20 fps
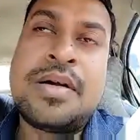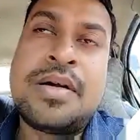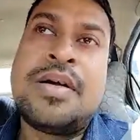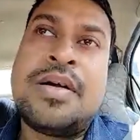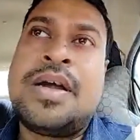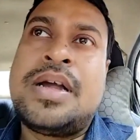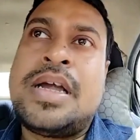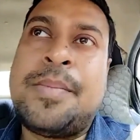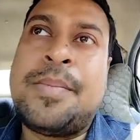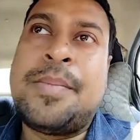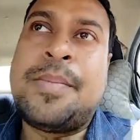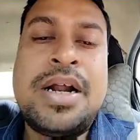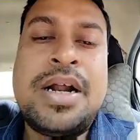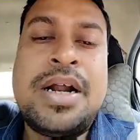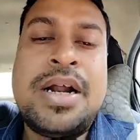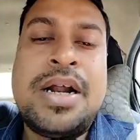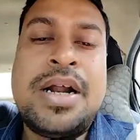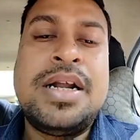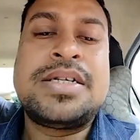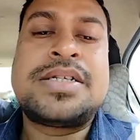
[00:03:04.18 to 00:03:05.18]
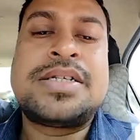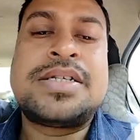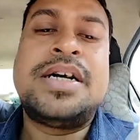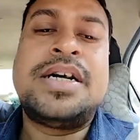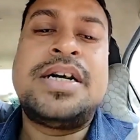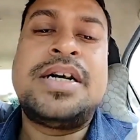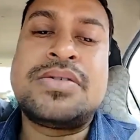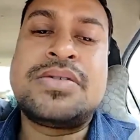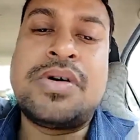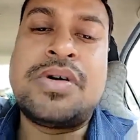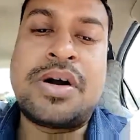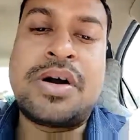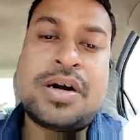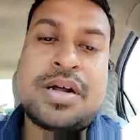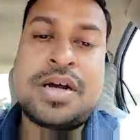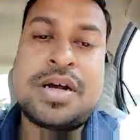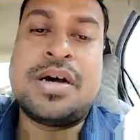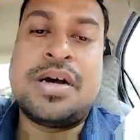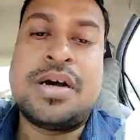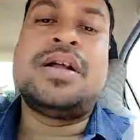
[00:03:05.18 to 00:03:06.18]
Yeah, metal stud is not
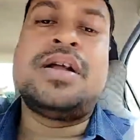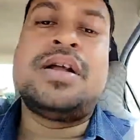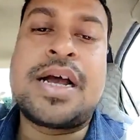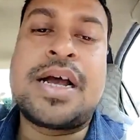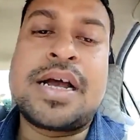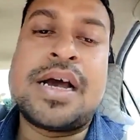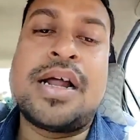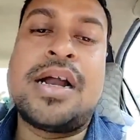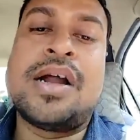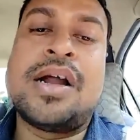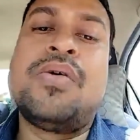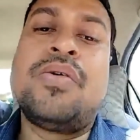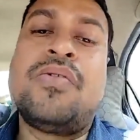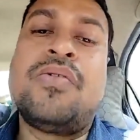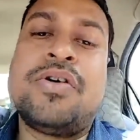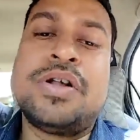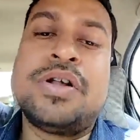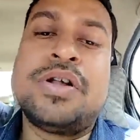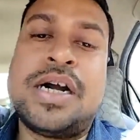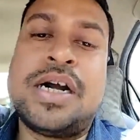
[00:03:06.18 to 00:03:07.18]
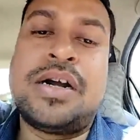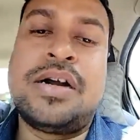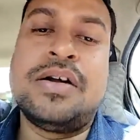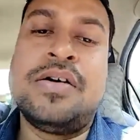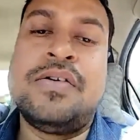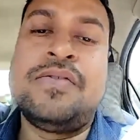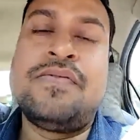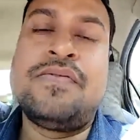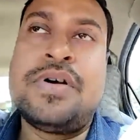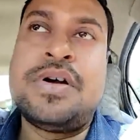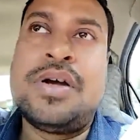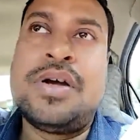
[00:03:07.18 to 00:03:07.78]
like allowed for that turf.